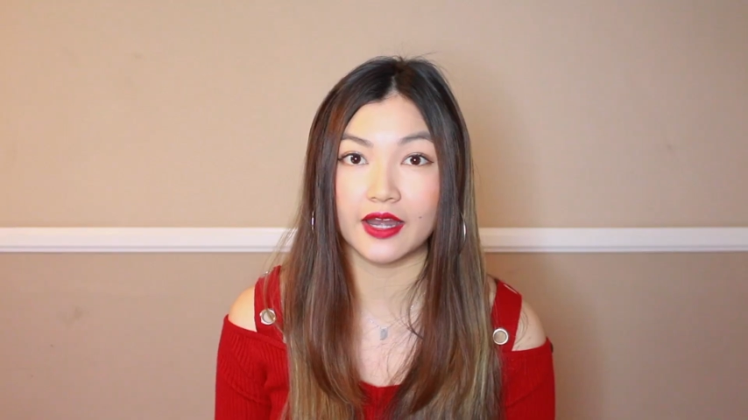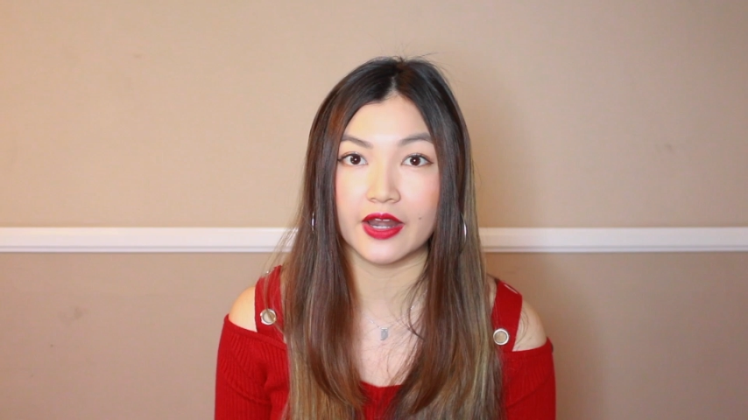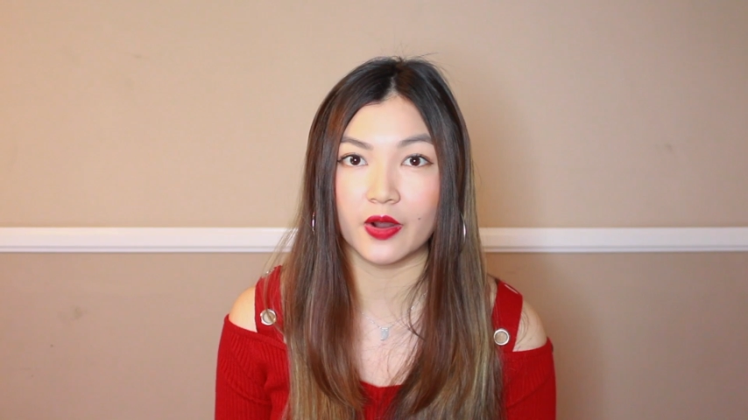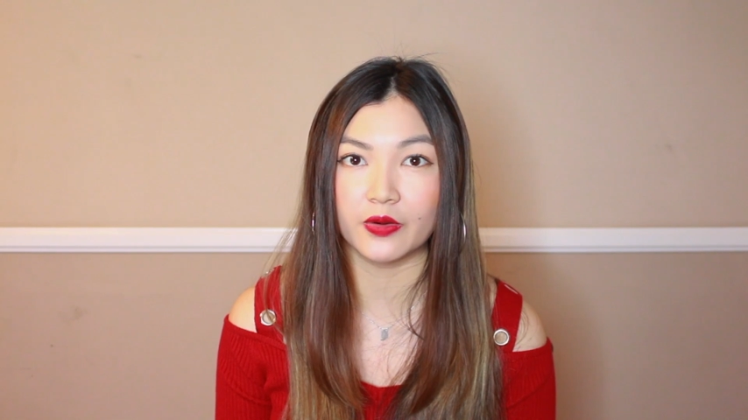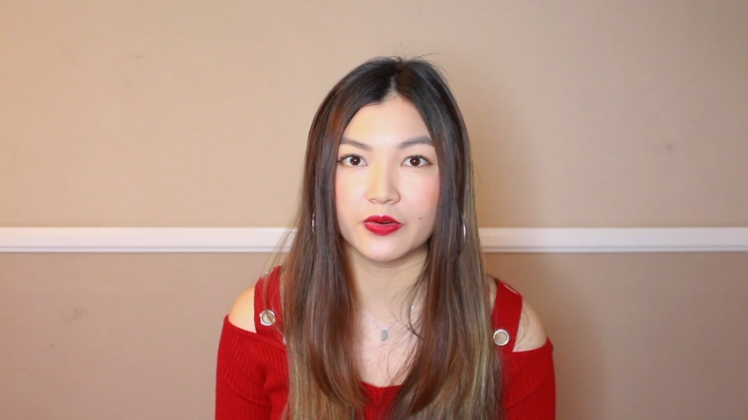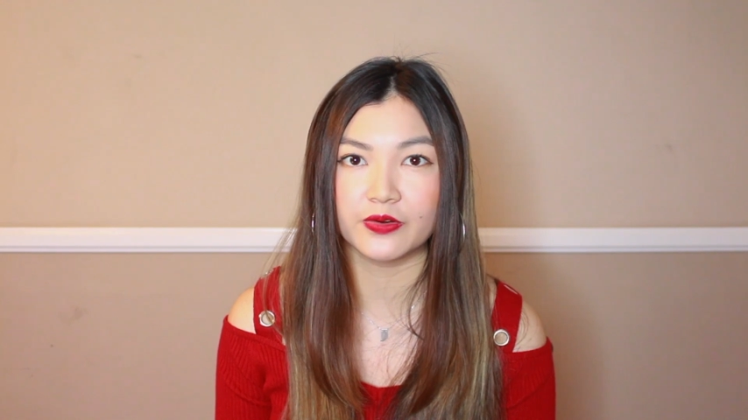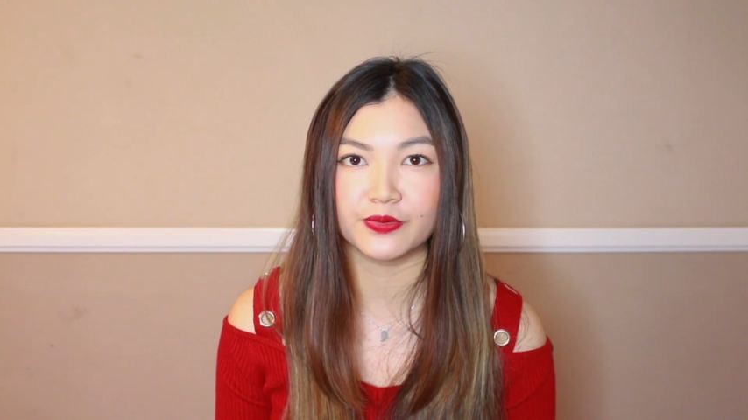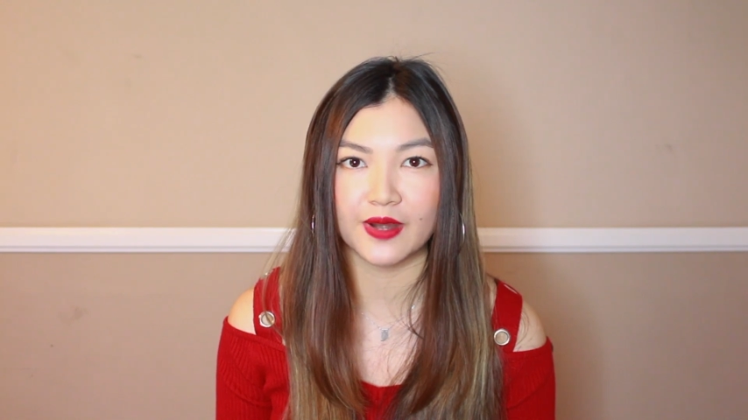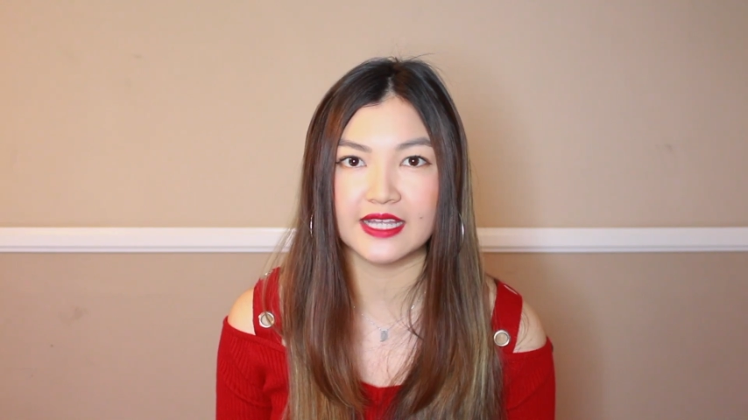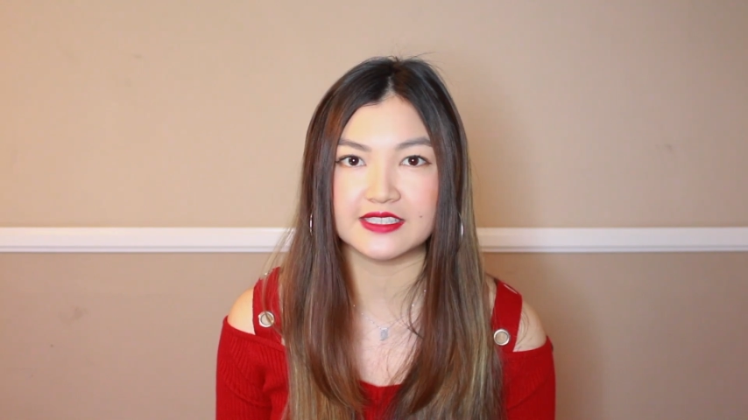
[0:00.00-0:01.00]
I know,
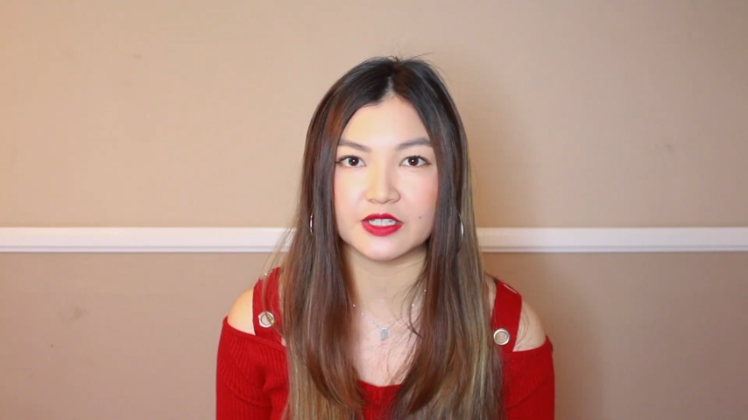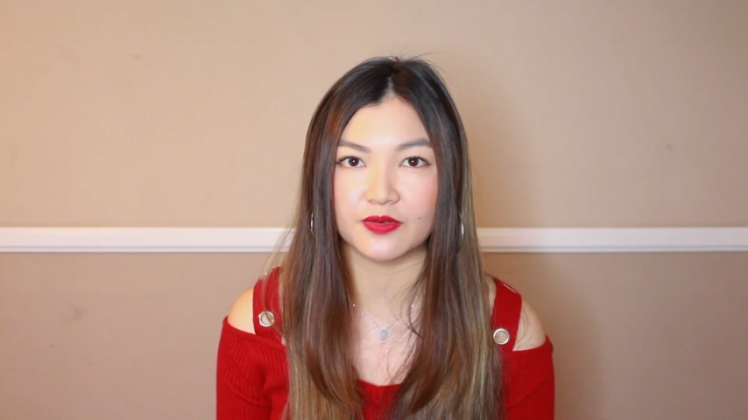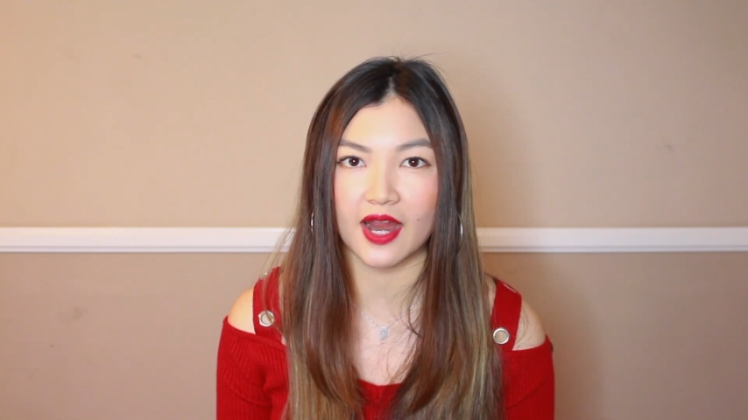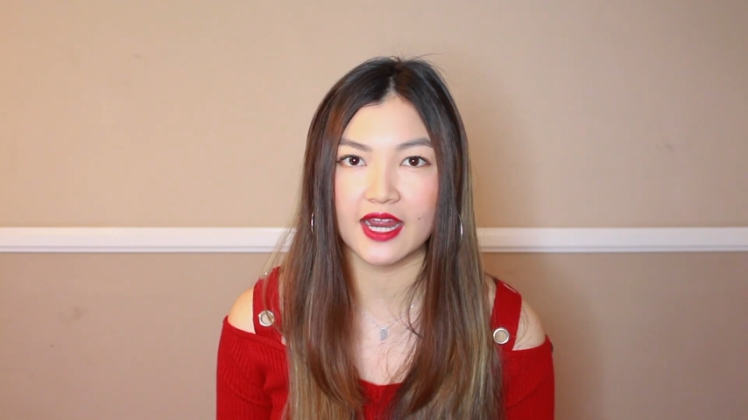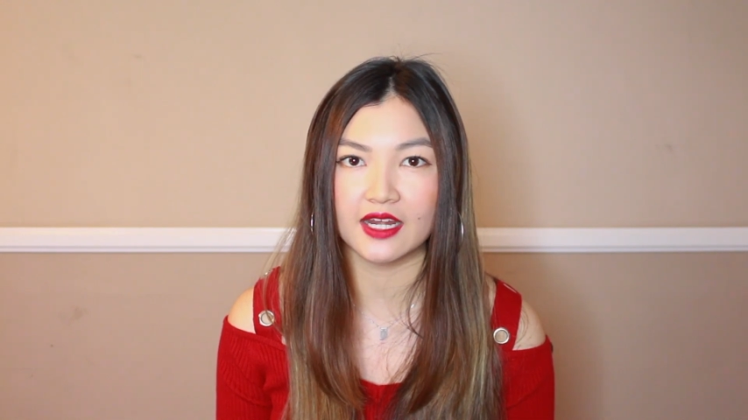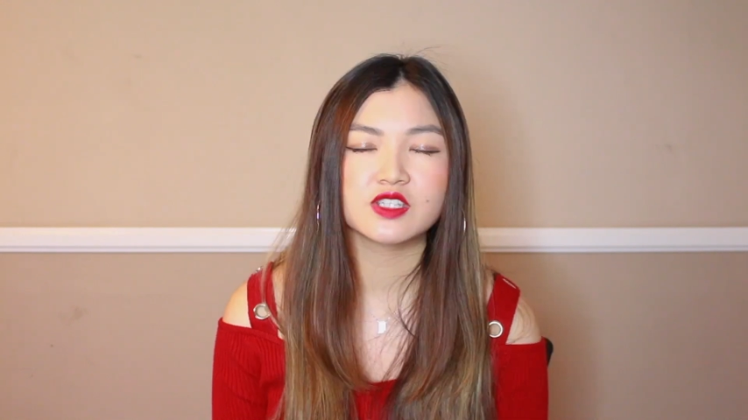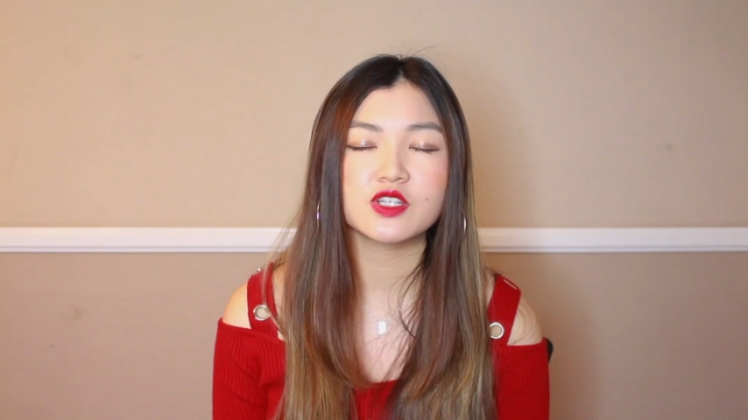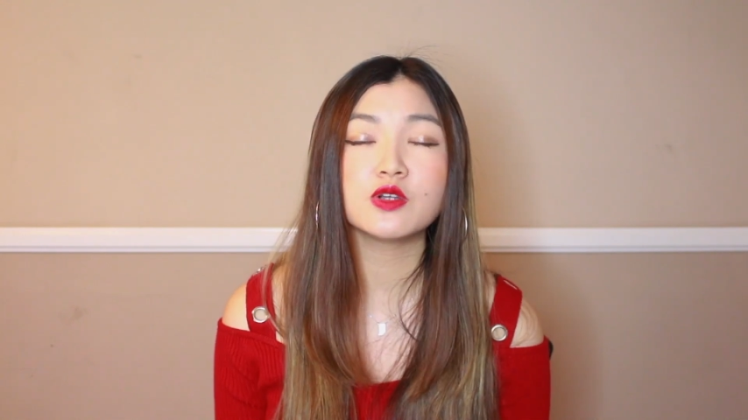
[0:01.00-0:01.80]
crazy, right?